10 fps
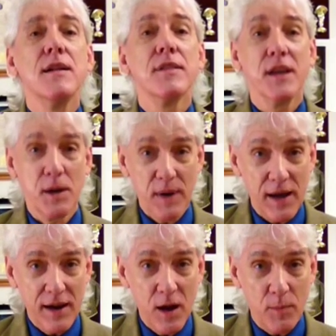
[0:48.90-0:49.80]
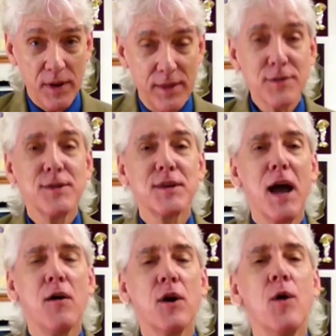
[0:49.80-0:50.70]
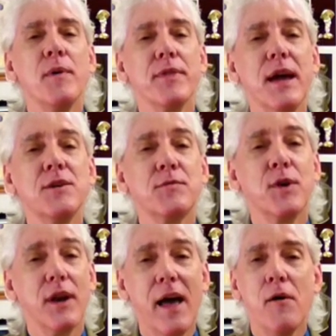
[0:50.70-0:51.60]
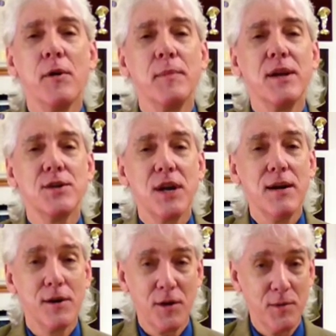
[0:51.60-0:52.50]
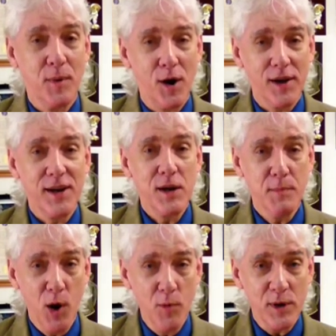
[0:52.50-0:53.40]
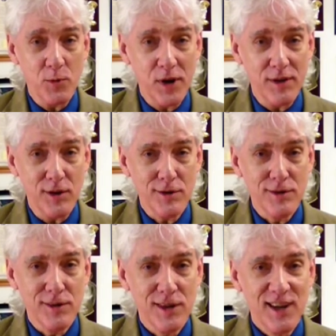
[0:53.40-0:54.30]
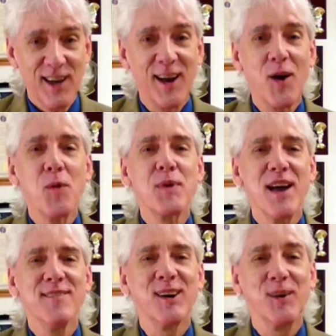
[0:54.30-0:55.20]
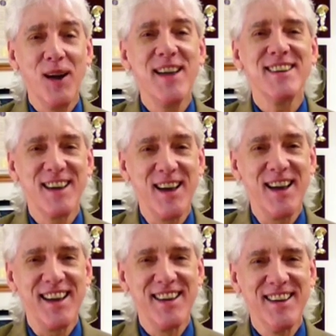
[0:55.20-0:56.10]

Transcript: Think about helping. This is Hal Coleman. Thanks for allowing me to share another marketing moment with you, and I hope you have a great day.